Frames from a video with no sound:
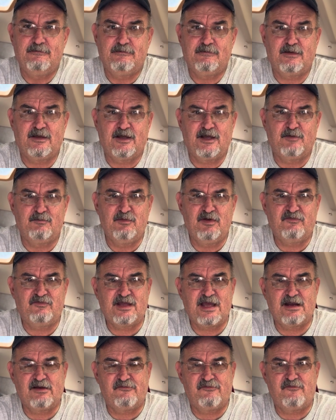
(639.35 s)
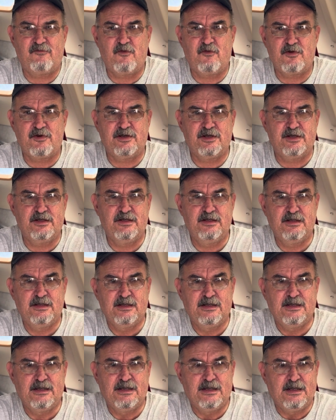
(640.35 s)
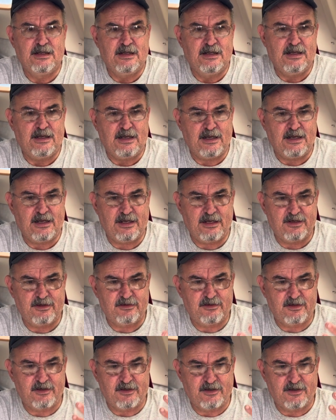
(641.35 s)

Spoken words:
Moved to California and